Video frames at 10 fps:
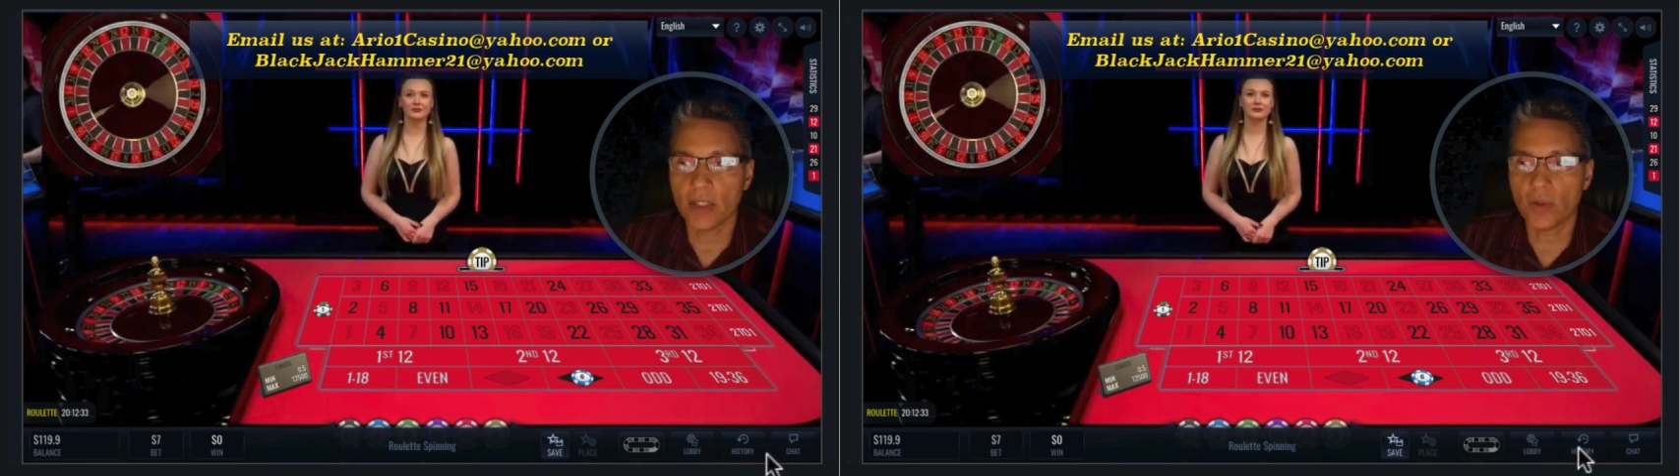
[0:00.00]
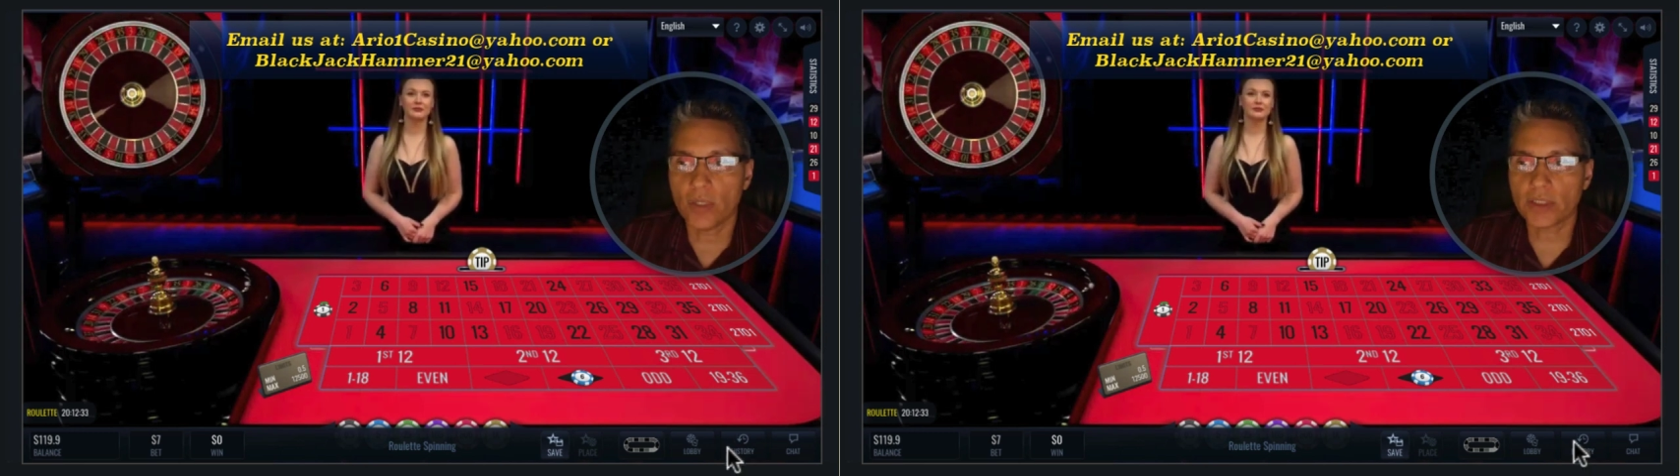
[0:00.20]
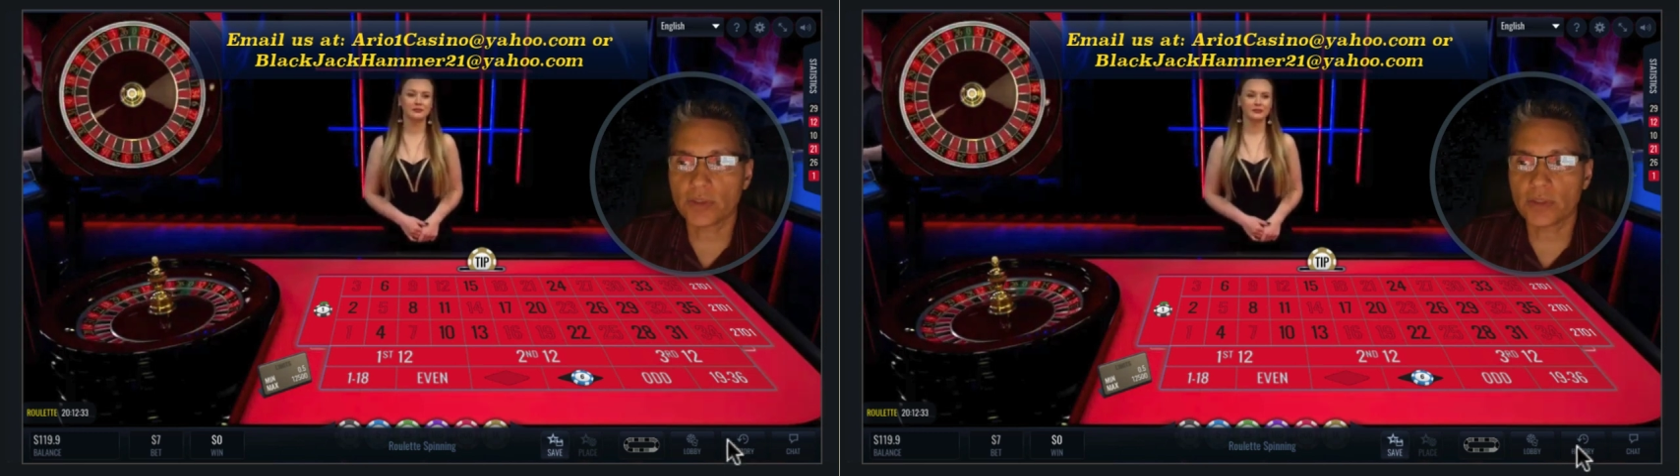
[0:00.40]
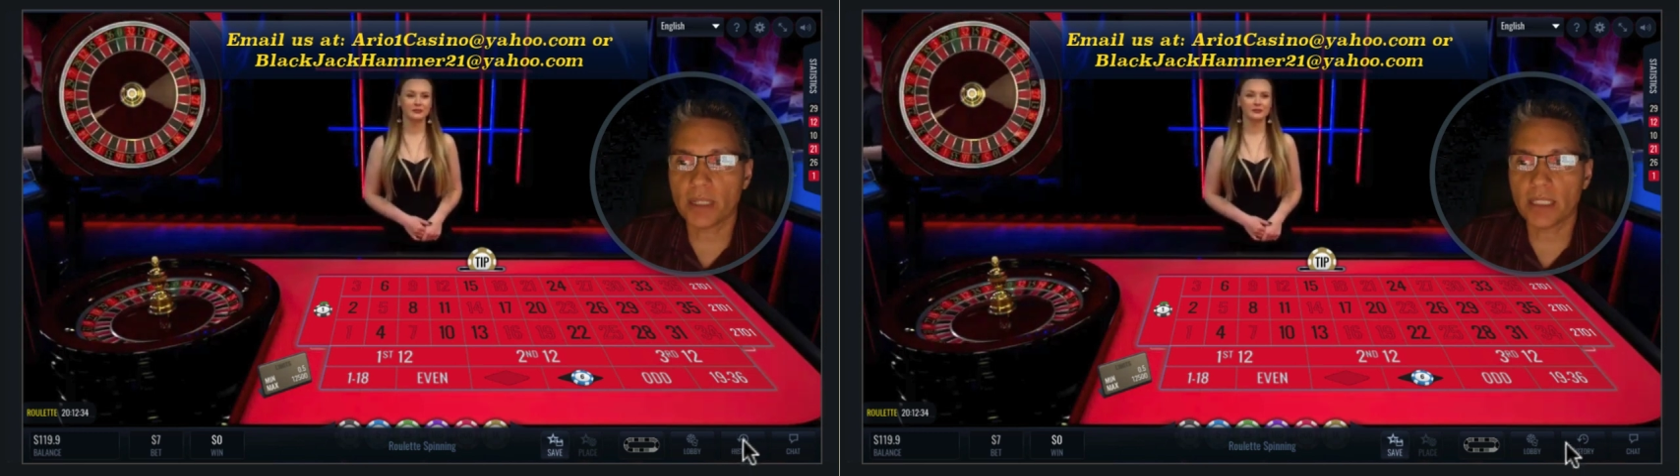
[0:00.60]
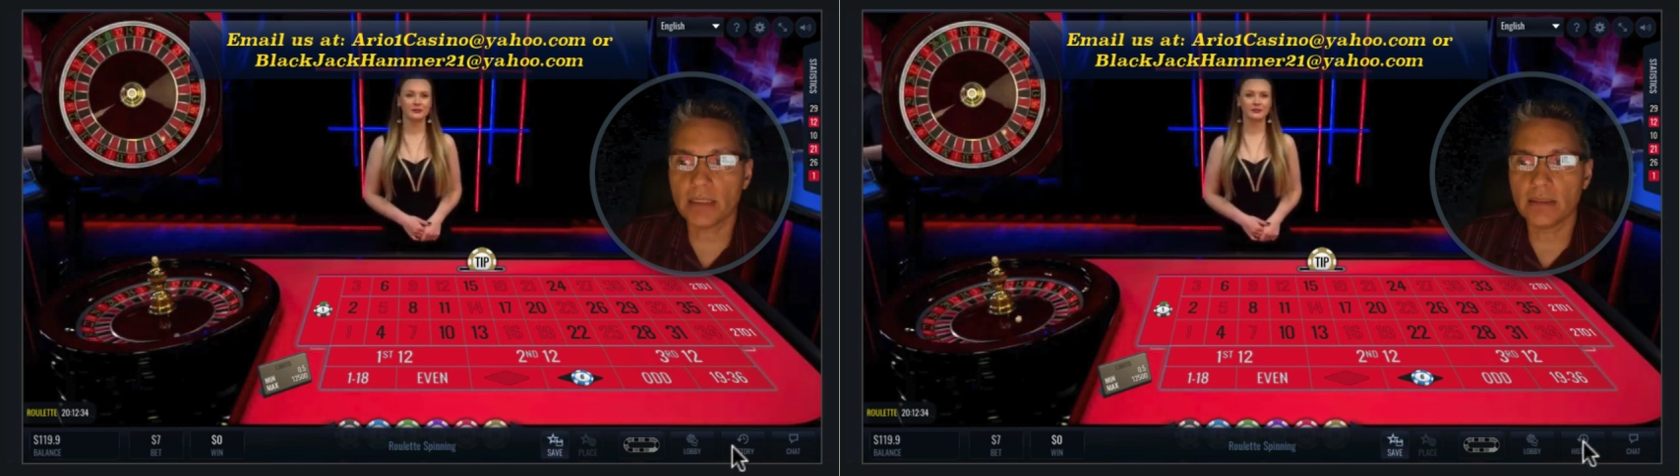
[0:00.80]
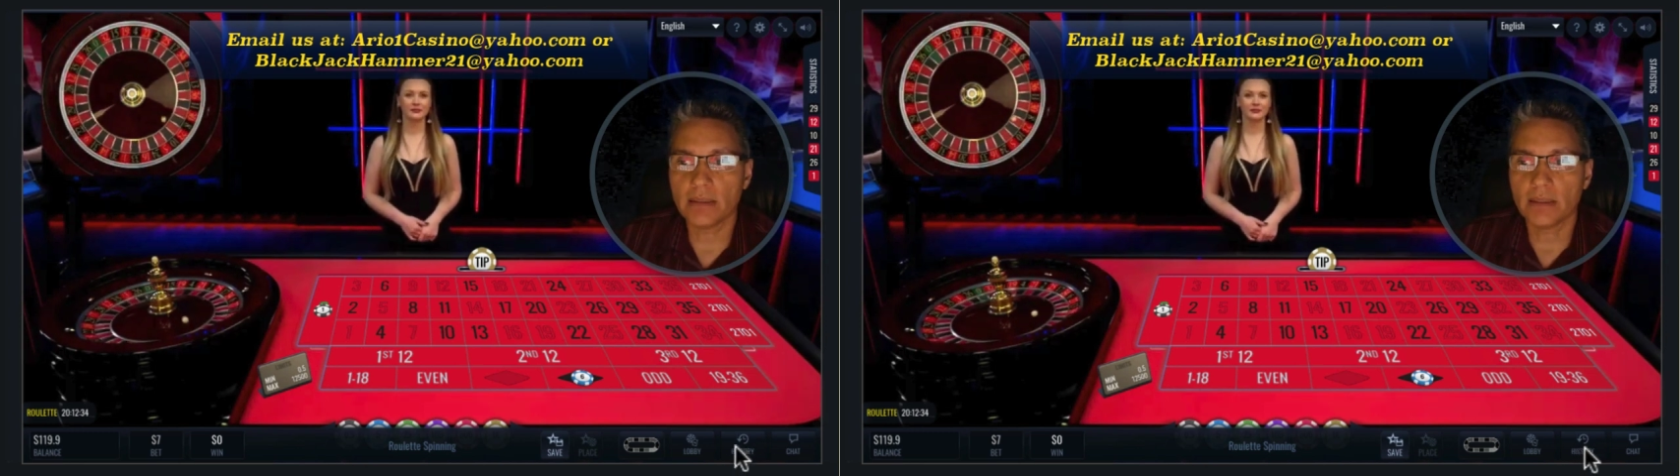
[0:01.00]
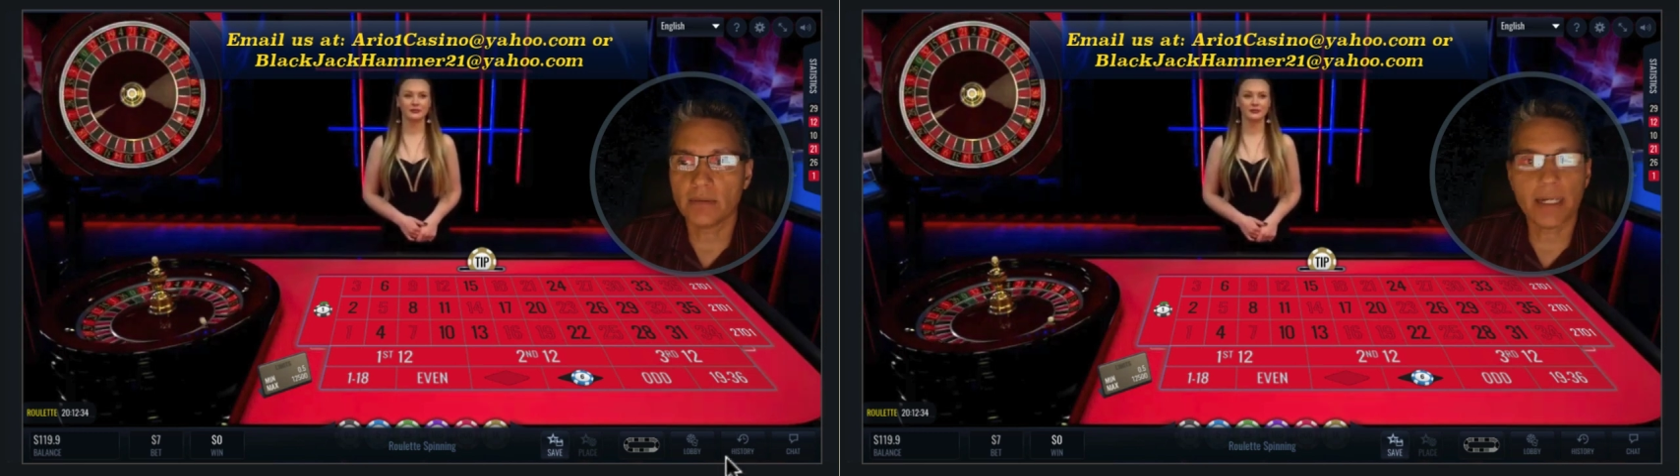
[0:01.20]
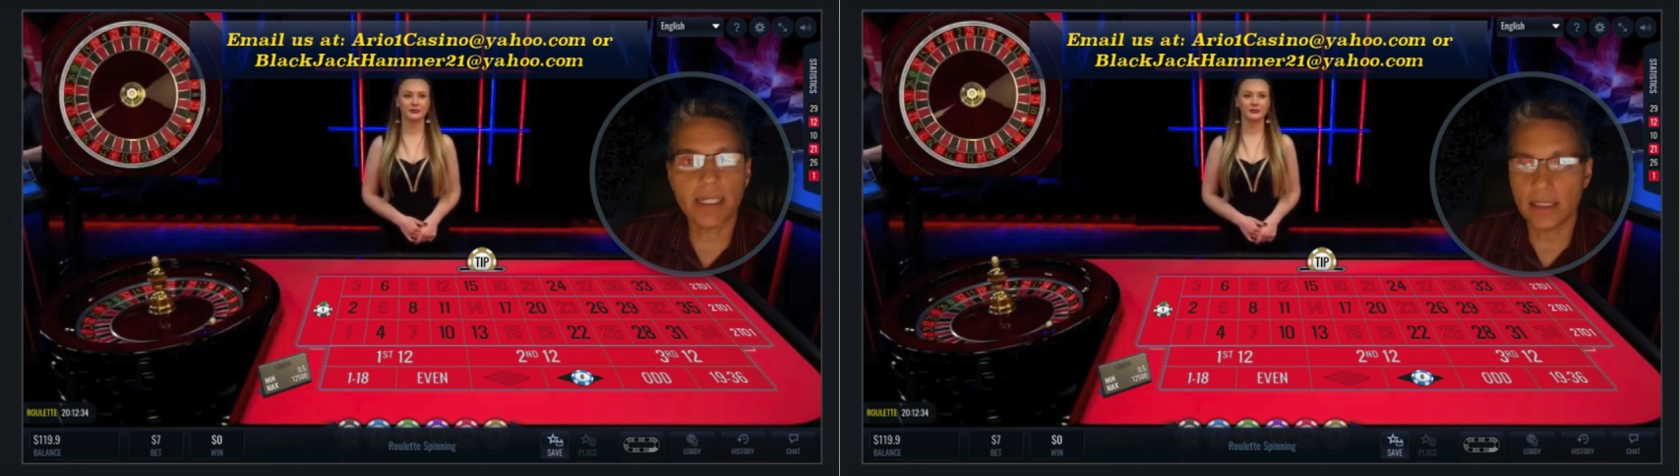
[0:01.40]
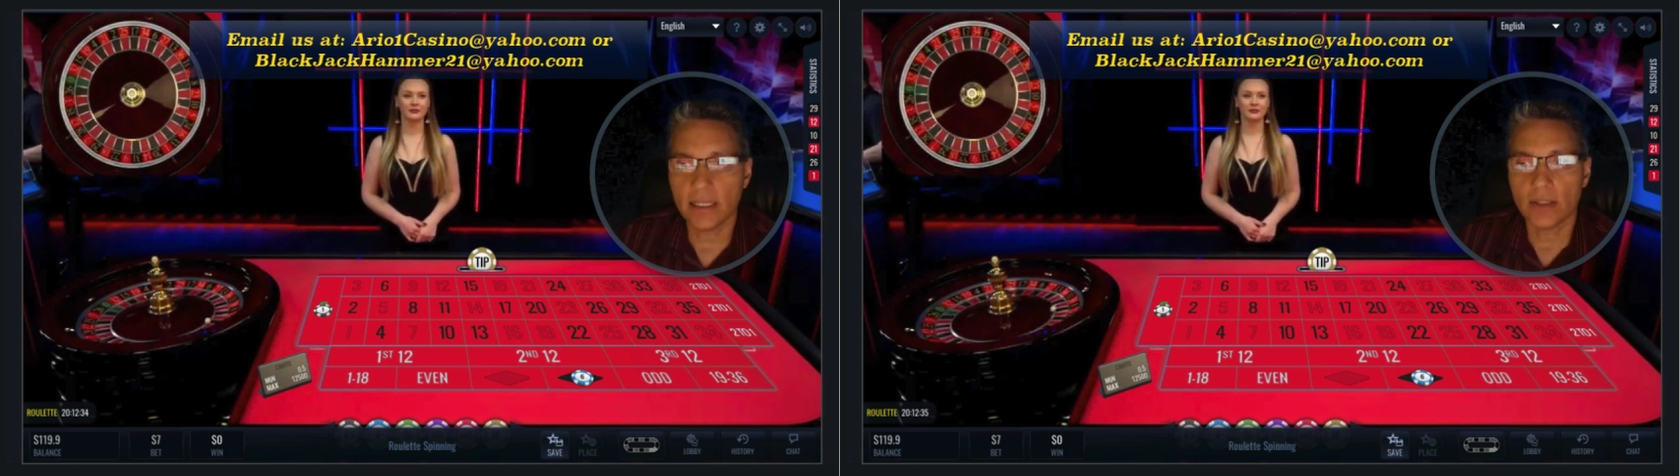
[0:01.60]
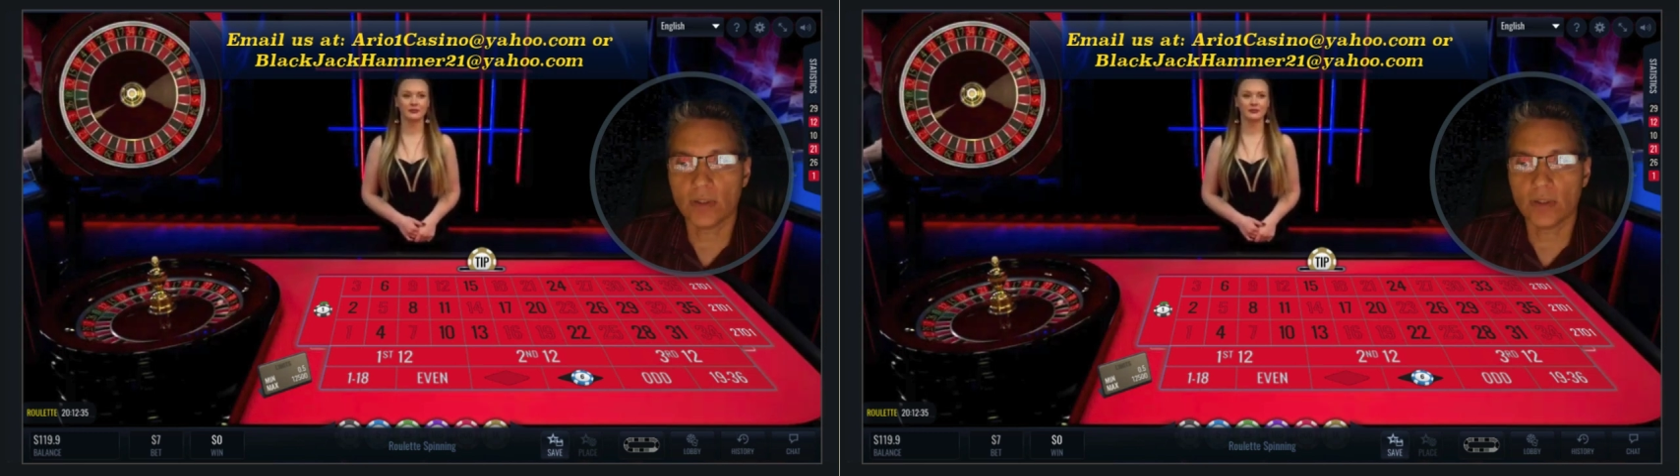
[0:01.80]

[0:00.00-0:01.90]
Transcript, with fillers: No history button, right?